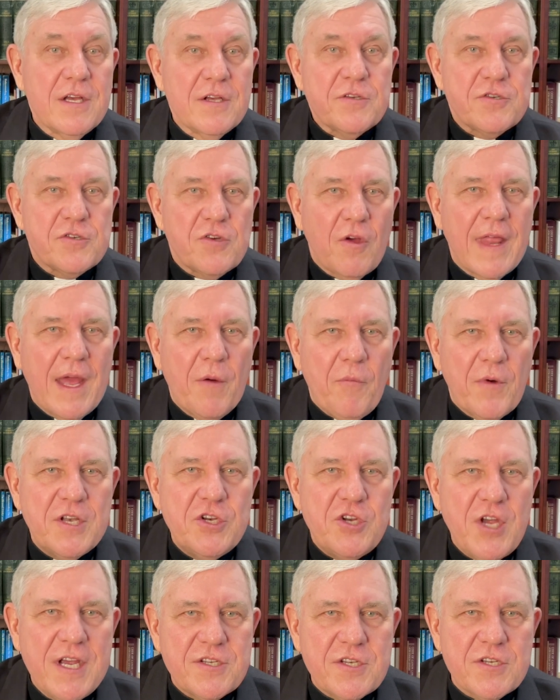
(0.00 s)
so that when
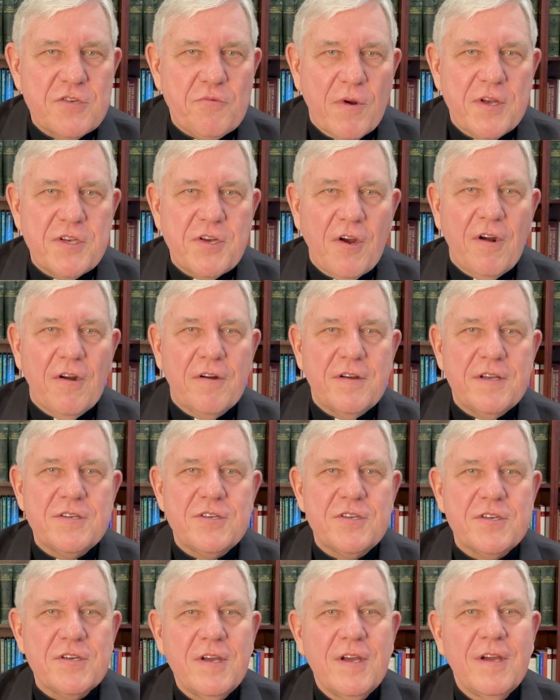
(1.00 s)
Jesus
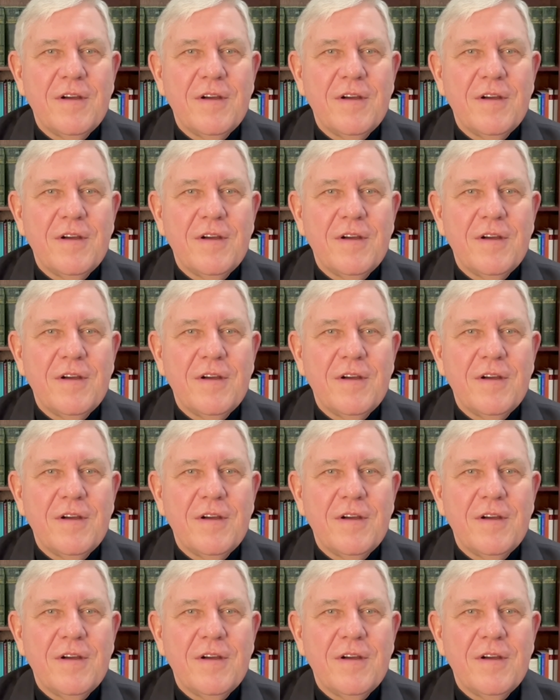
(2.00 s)
returns,